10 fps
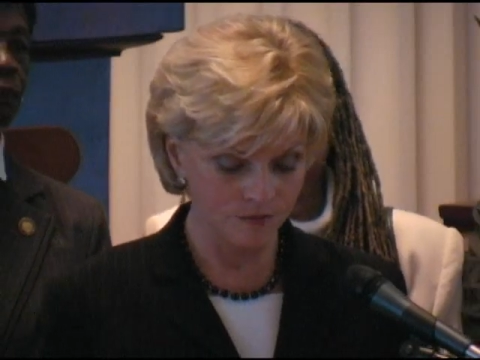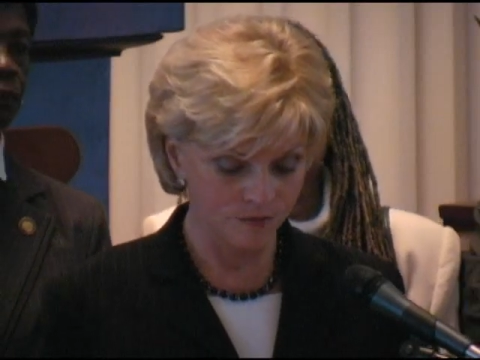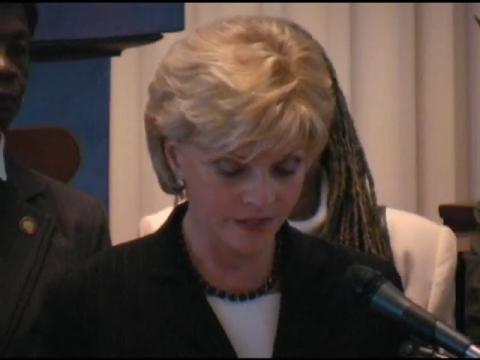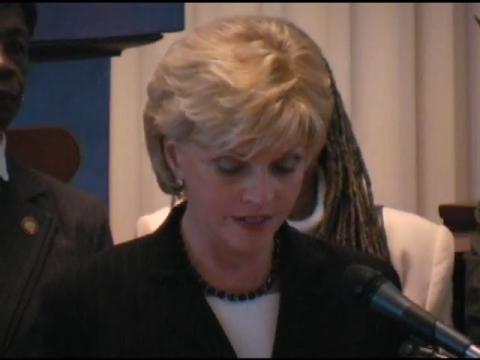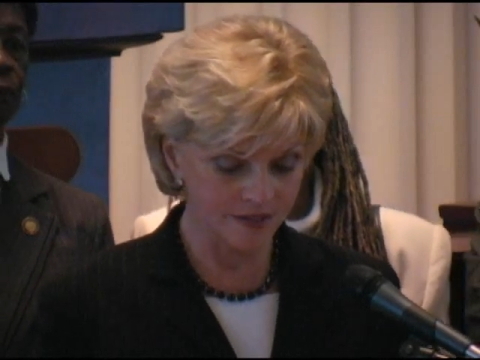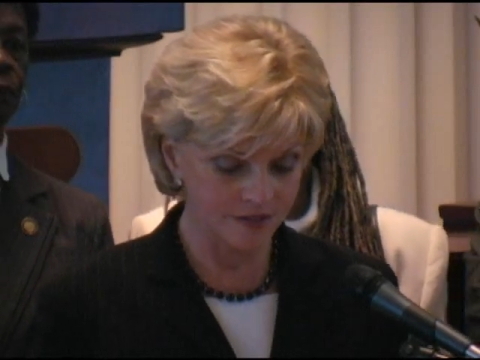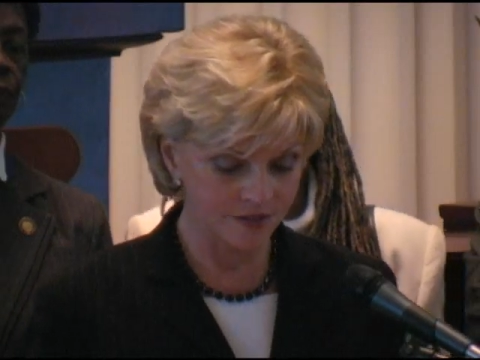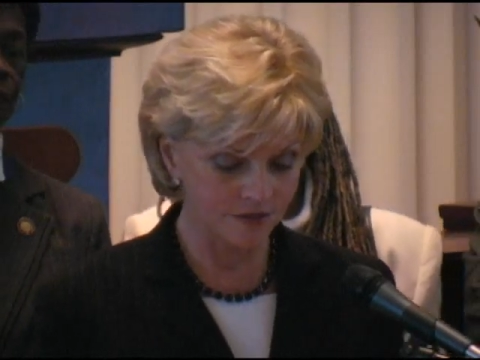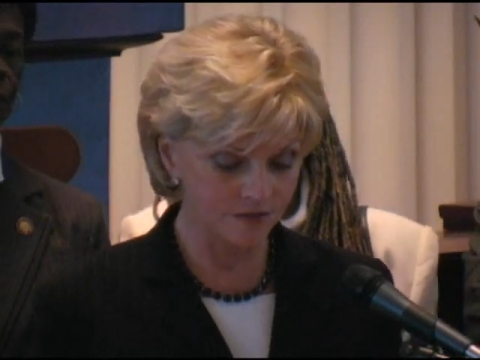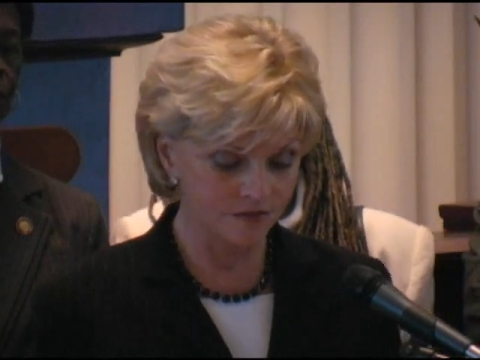brings
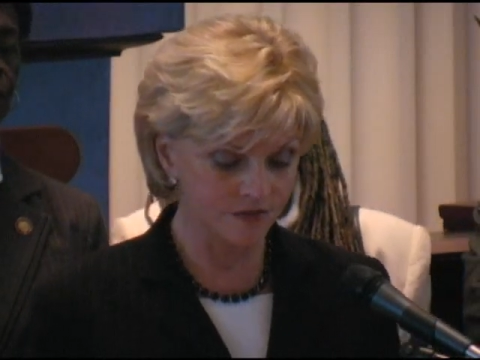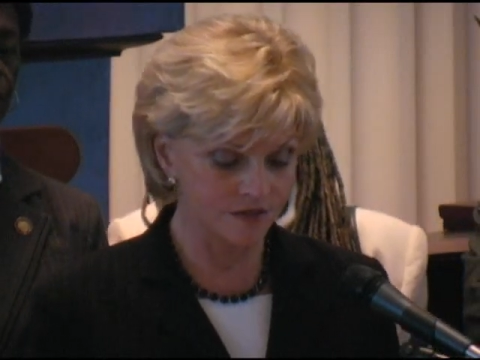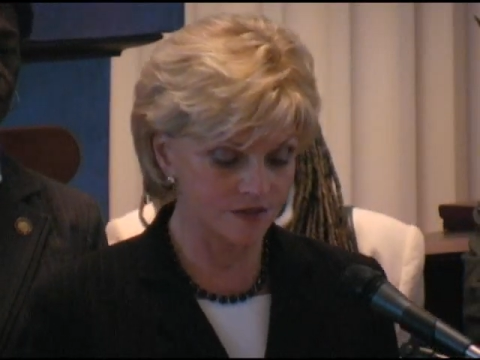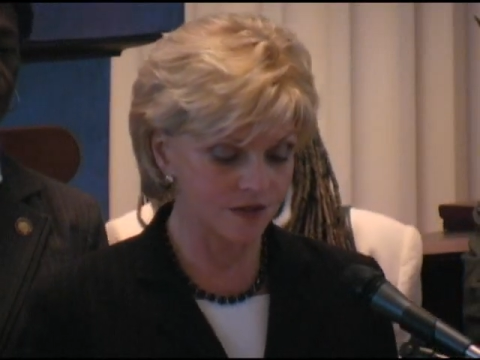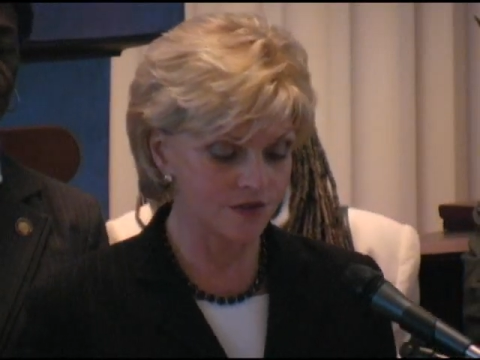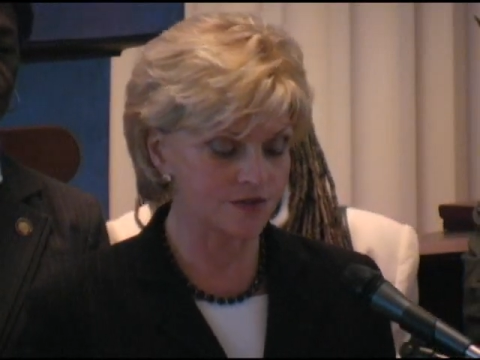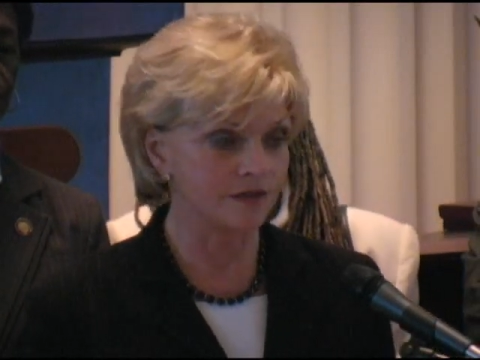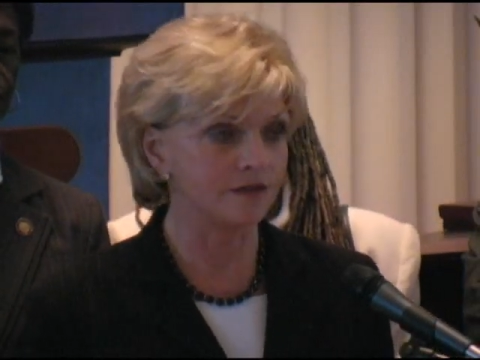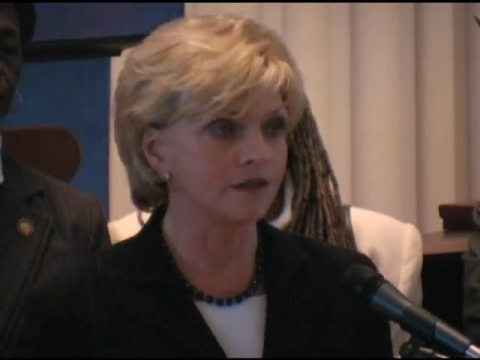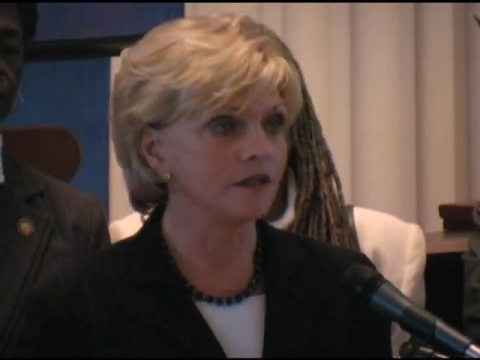to the
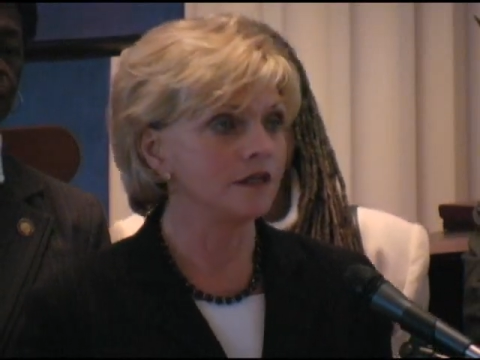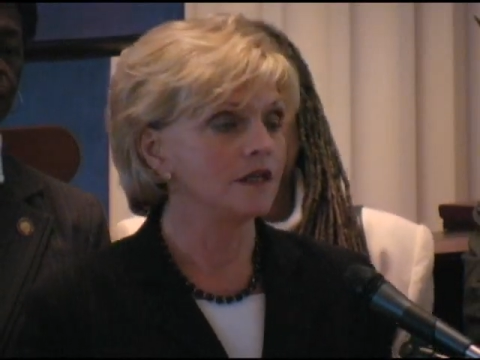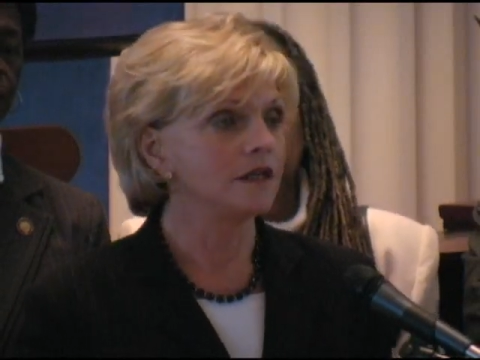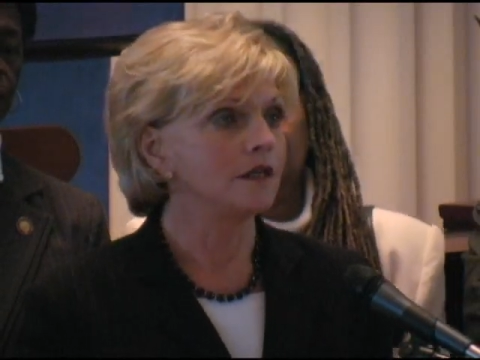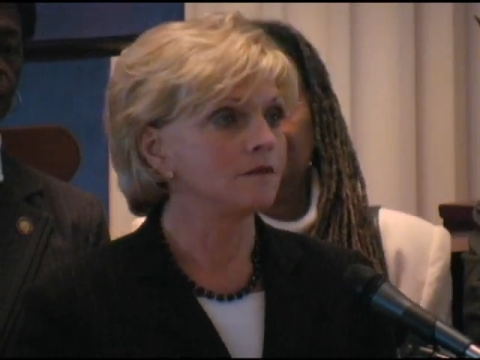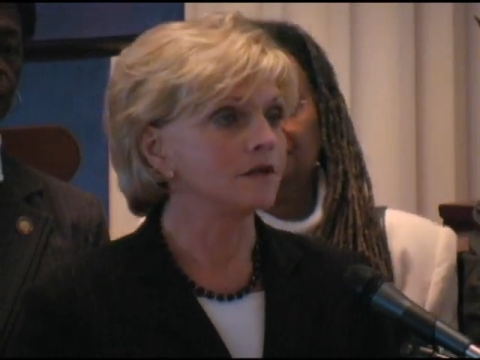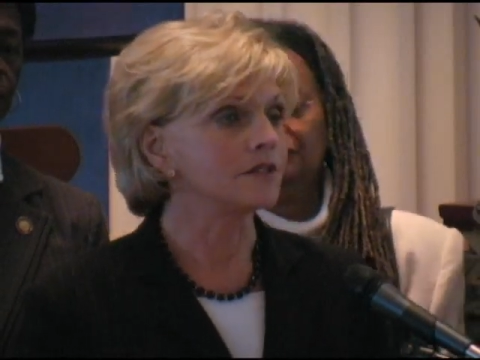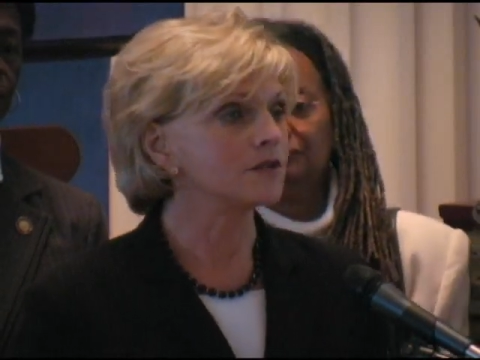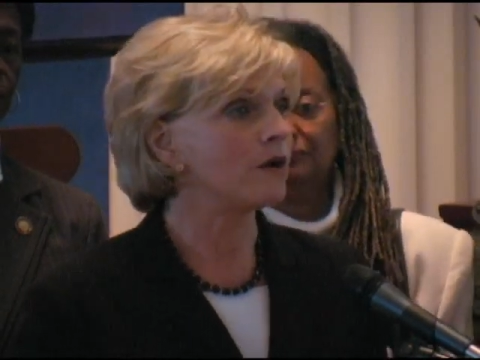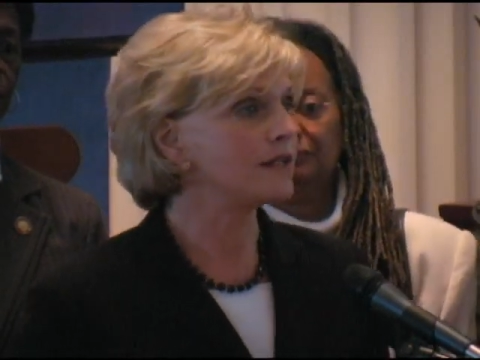discussion.
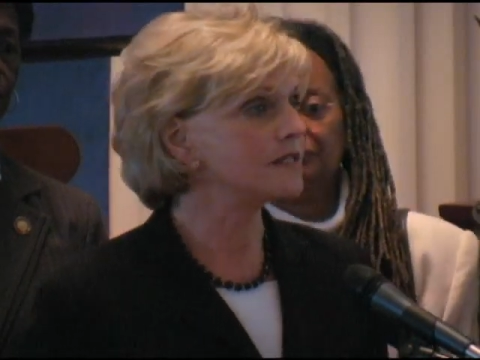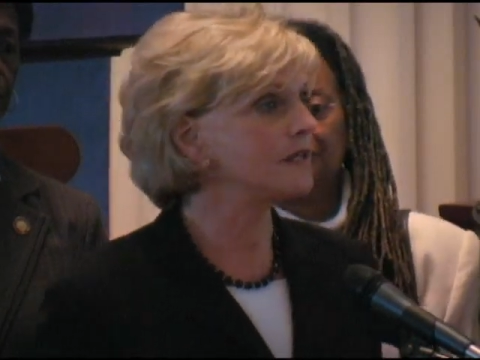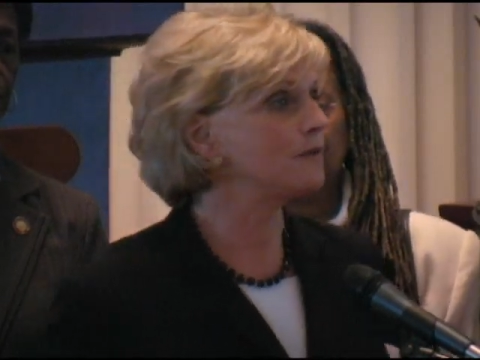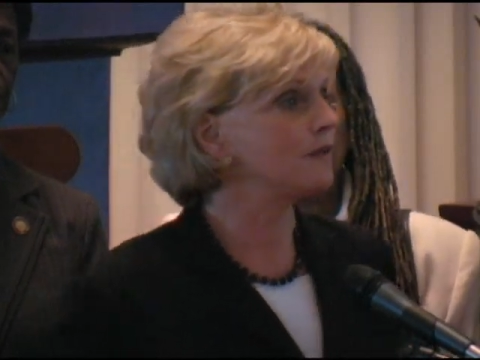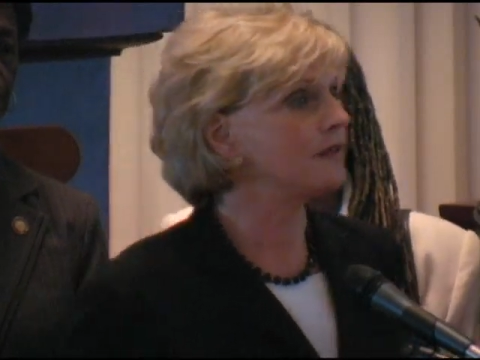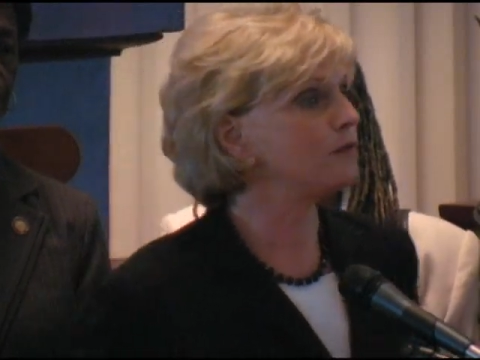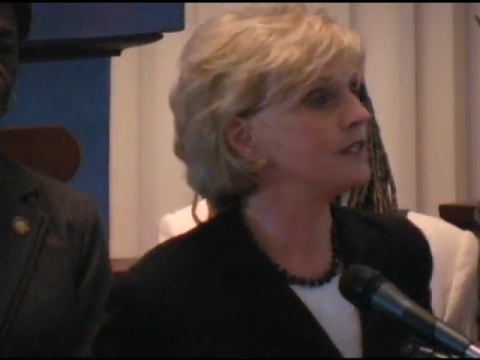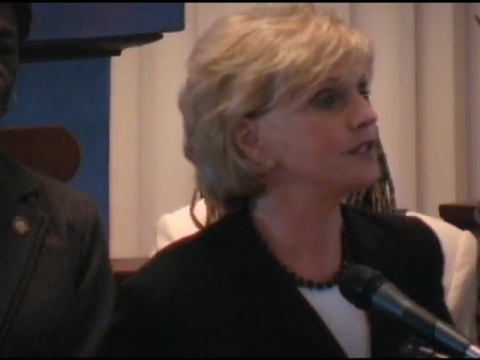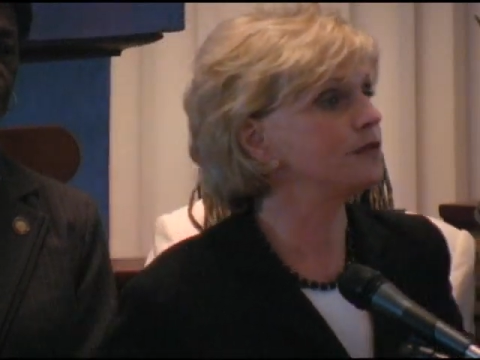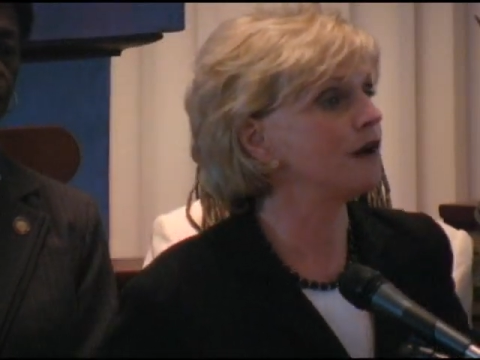Because quite simply, we
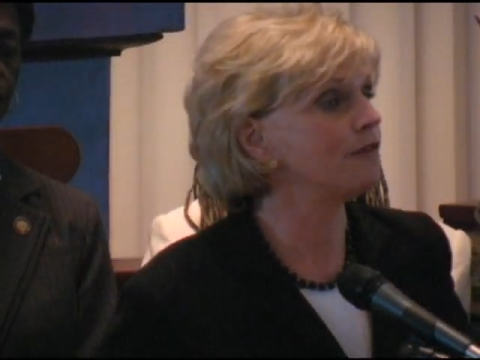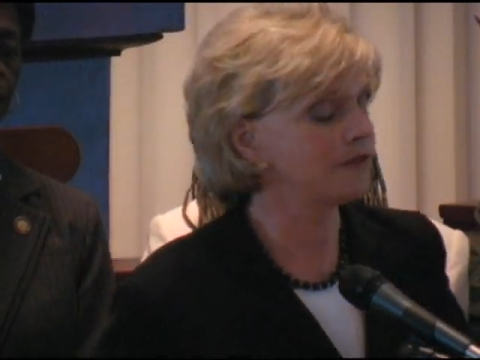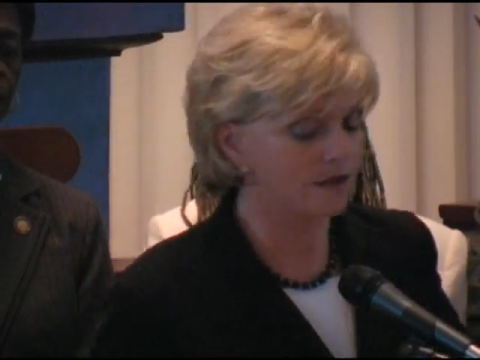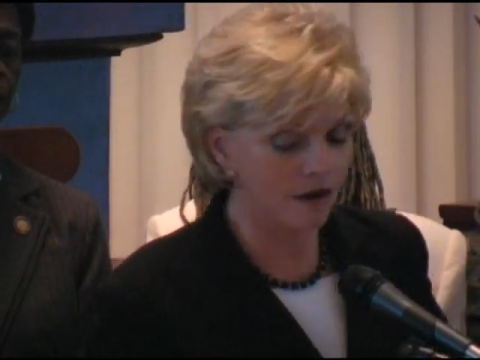do nothing at